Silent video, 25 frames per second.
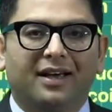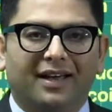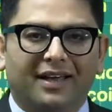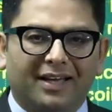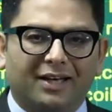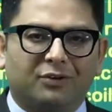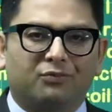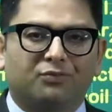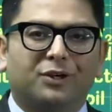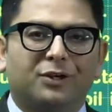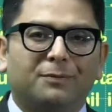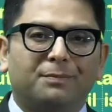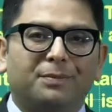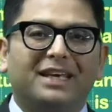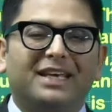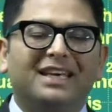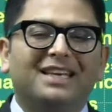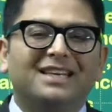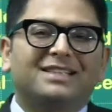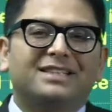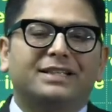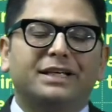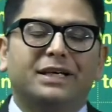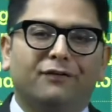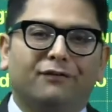It would be
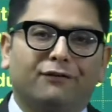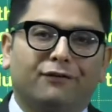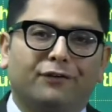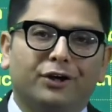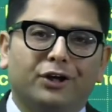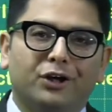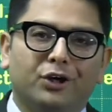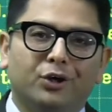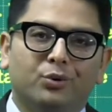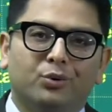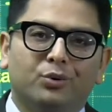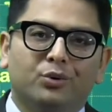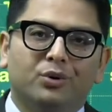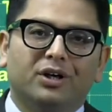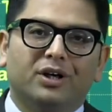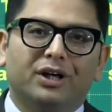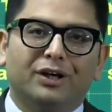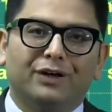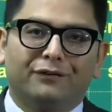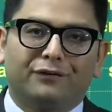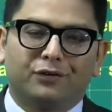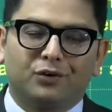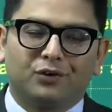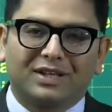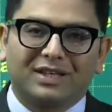easier for you
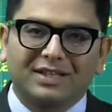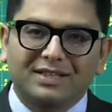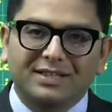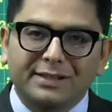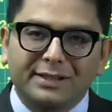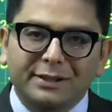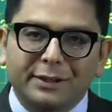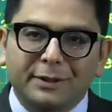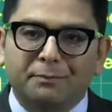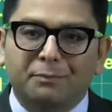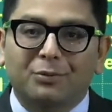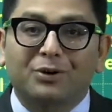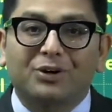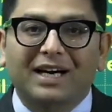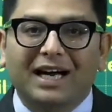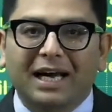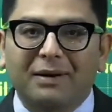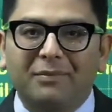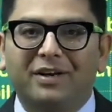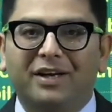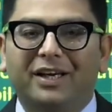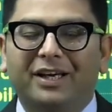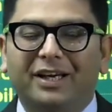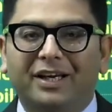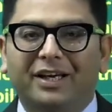if you consider
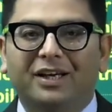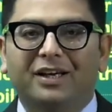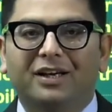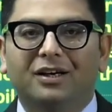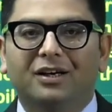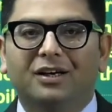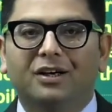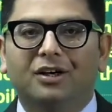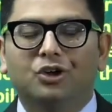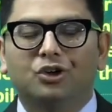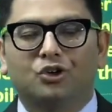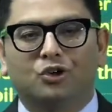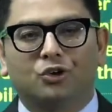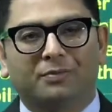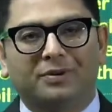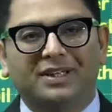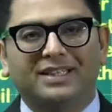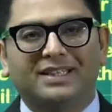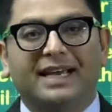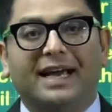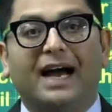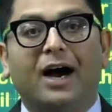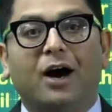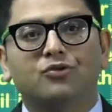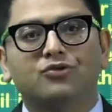primary to be
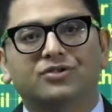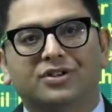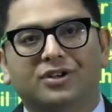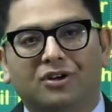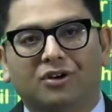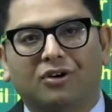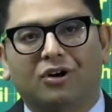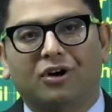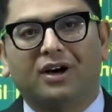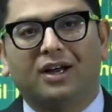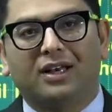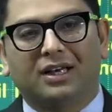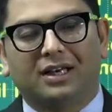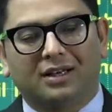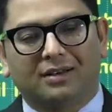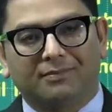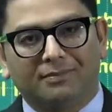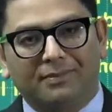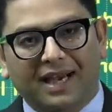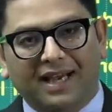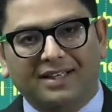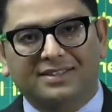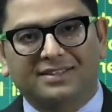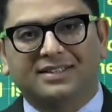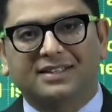the outer coil.
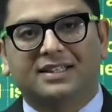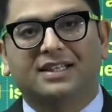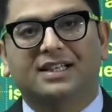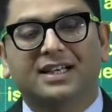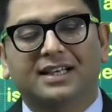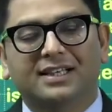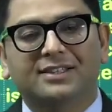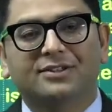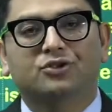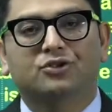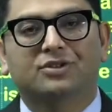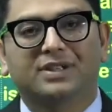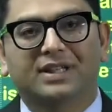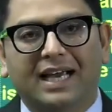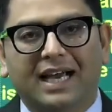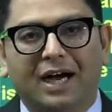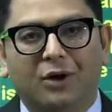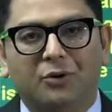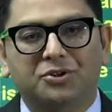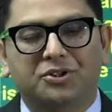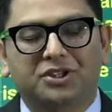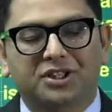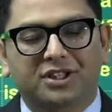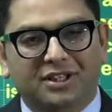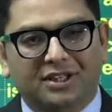Pass the current to the
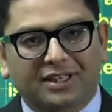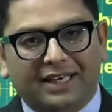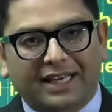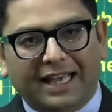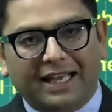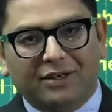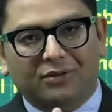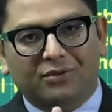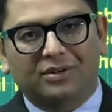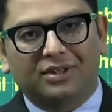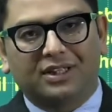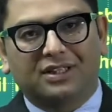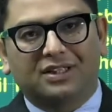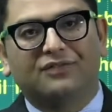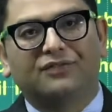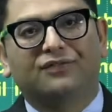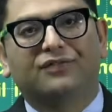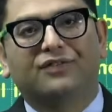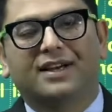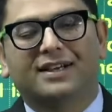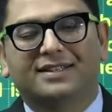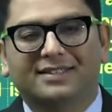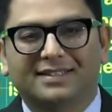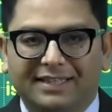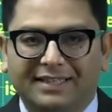outer, calculate the
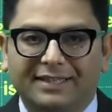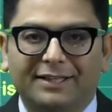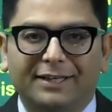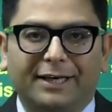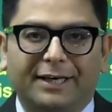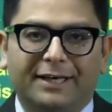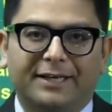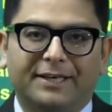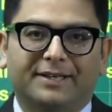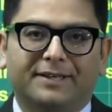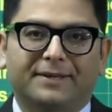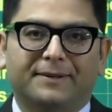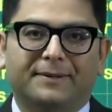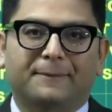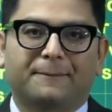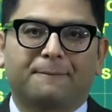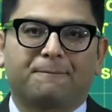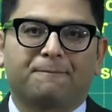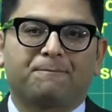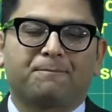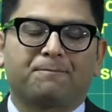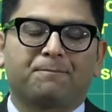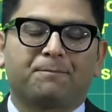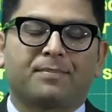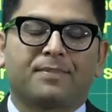flux in the inner.
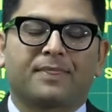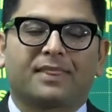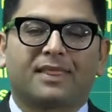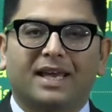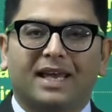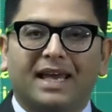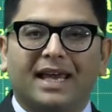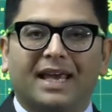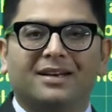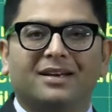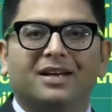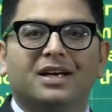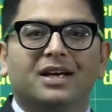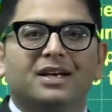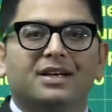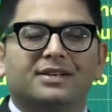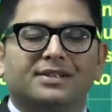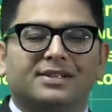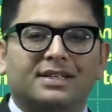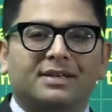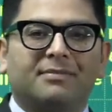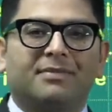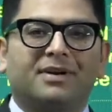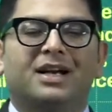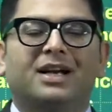And
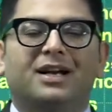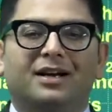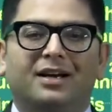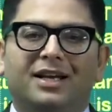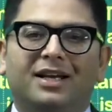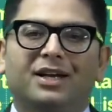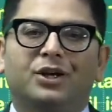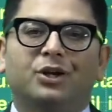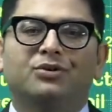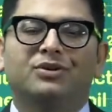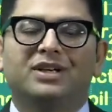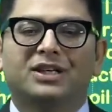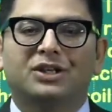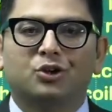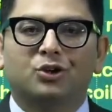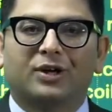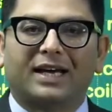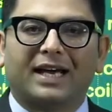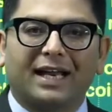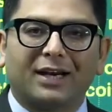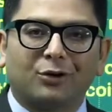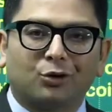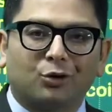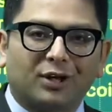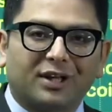similarly, you need to
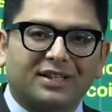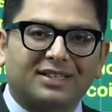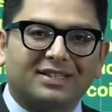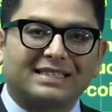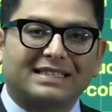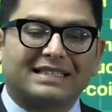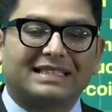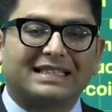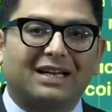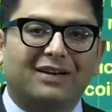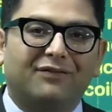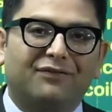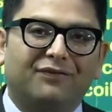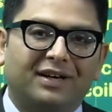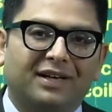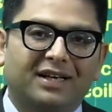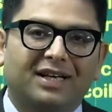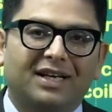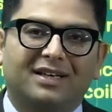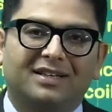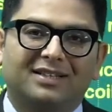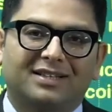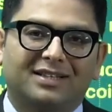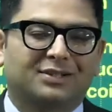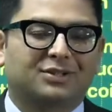calculate the
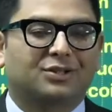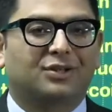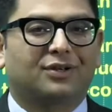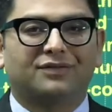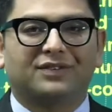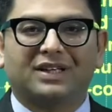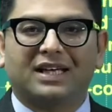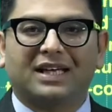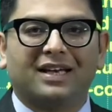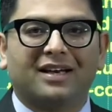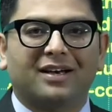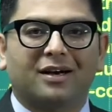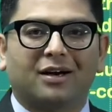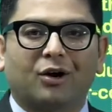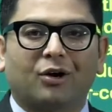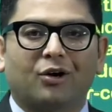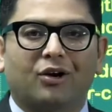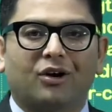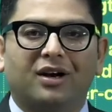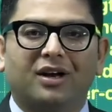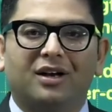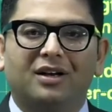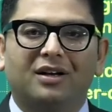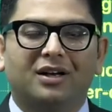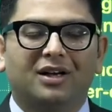self-inductance of the inner
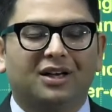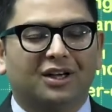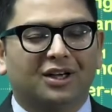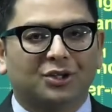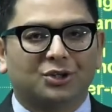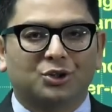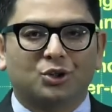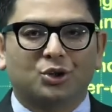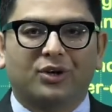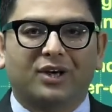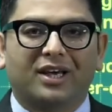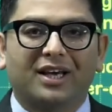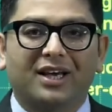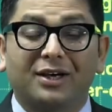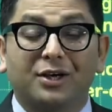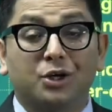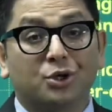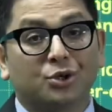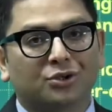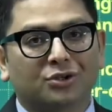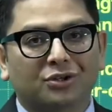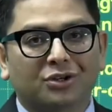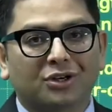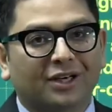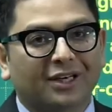coil. So here
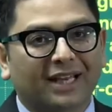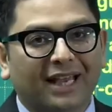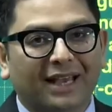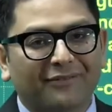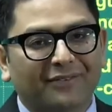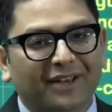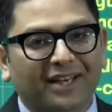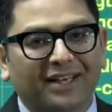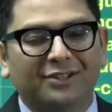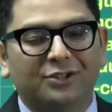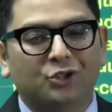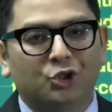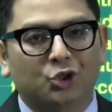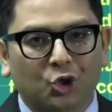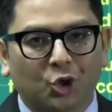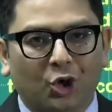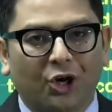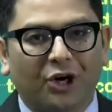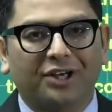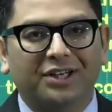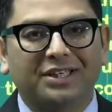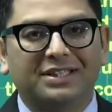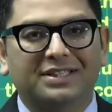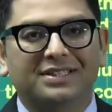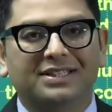you do not have any
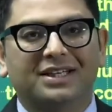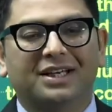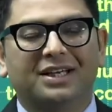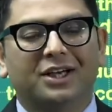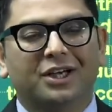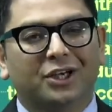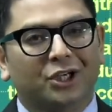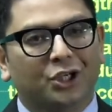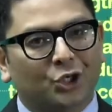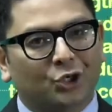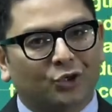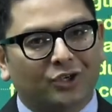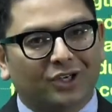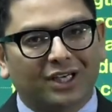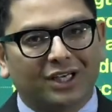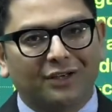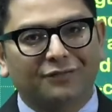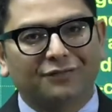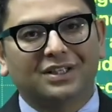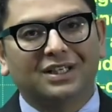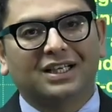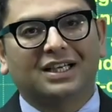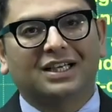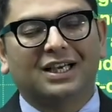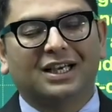choice. You
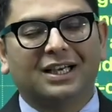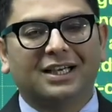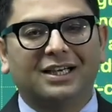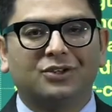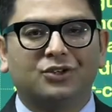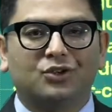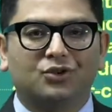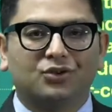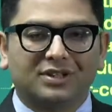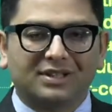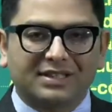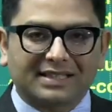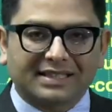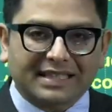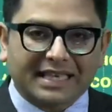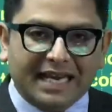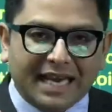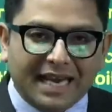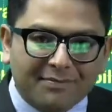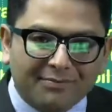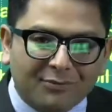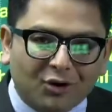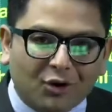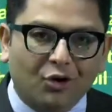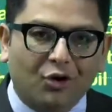give the current to the
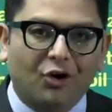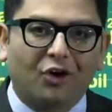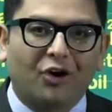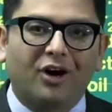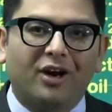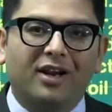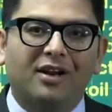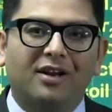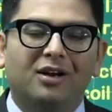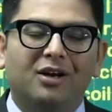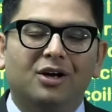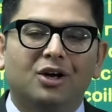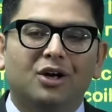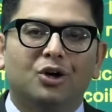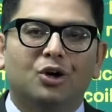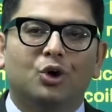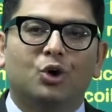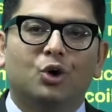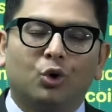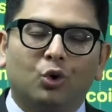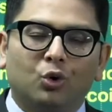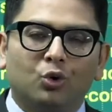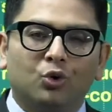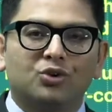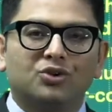same coil
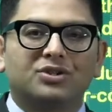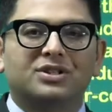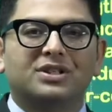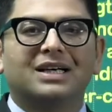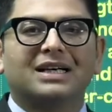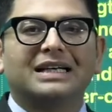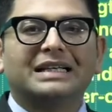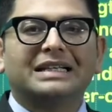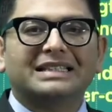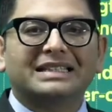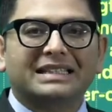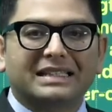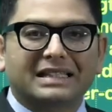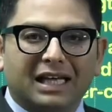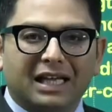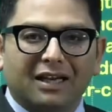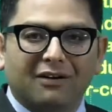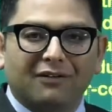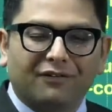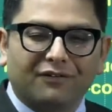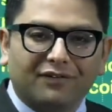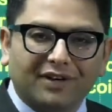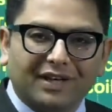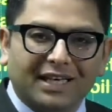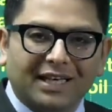whose
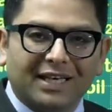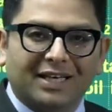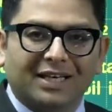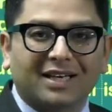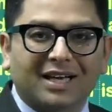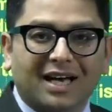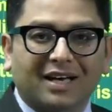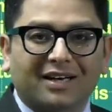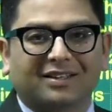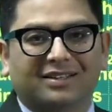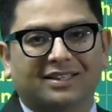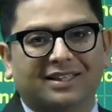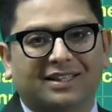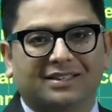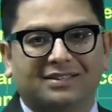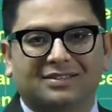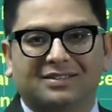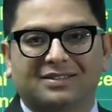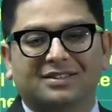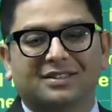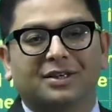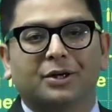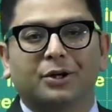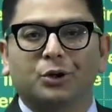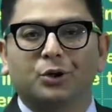
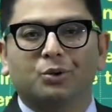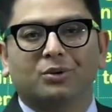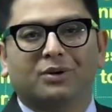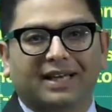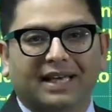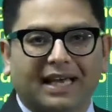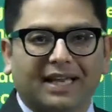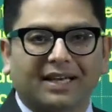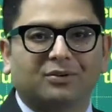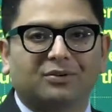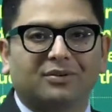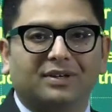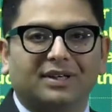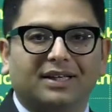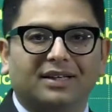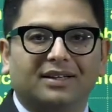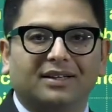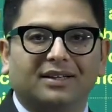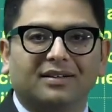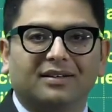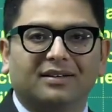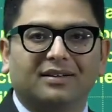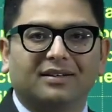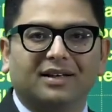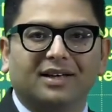self-inductance you're
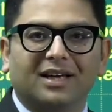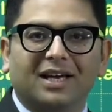calculating.